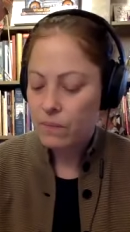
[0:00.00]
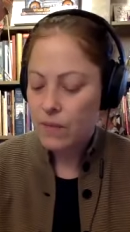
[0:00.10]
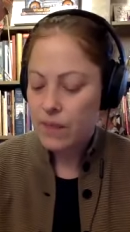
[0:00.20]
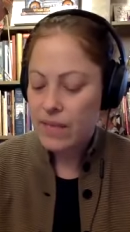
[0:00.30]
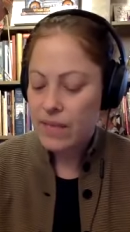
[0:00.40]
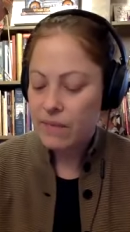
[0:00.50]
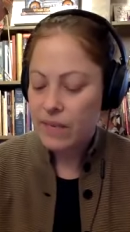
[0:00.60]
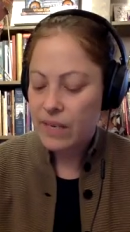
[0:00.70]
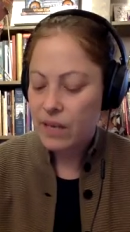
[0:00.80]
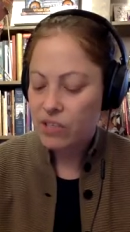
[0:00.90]
a thief in
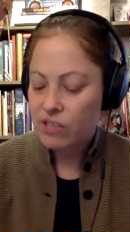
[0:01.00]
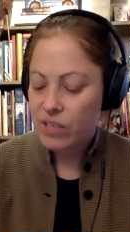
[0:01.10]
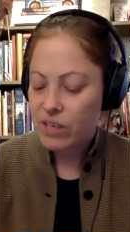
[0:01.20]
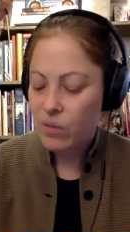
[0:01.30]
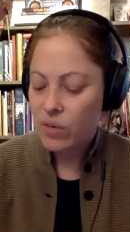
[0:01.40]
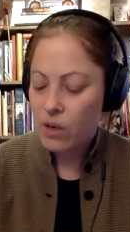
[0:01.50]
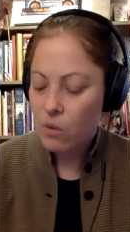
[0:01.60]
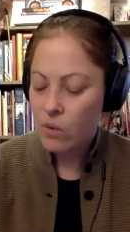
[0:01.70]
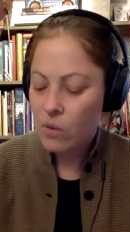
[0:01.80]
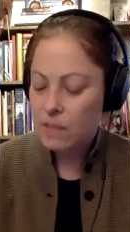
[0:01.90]
a country where no
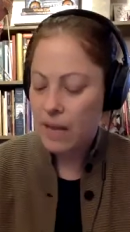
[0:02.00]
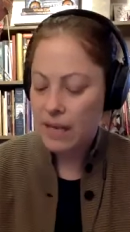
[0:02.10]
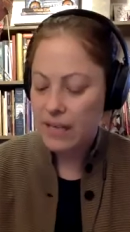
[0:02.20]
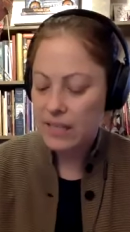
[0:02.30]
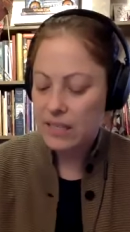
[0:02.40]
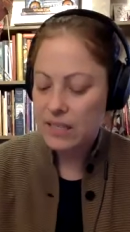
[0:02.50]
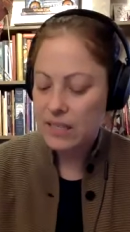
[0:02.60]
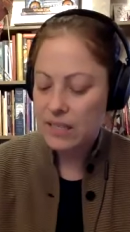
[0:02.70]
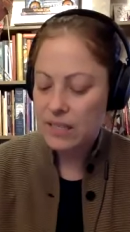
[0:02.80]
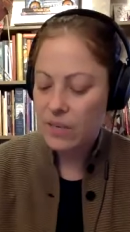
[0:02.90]
one's pockets
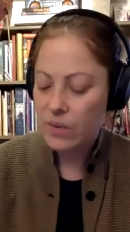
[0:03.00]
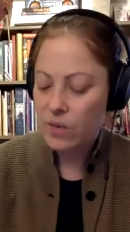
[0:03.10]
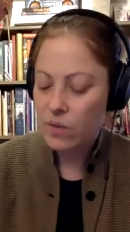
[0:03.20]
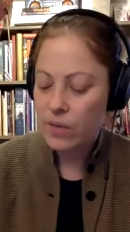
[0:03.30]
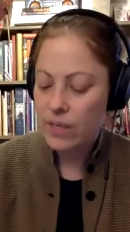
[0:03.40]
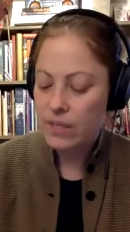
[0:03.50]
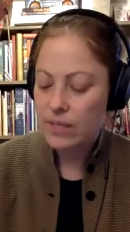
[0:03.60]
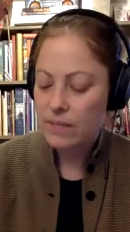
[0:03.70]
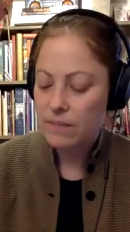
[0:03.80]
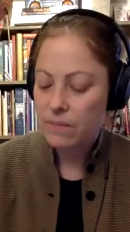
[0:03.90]
sing with coins.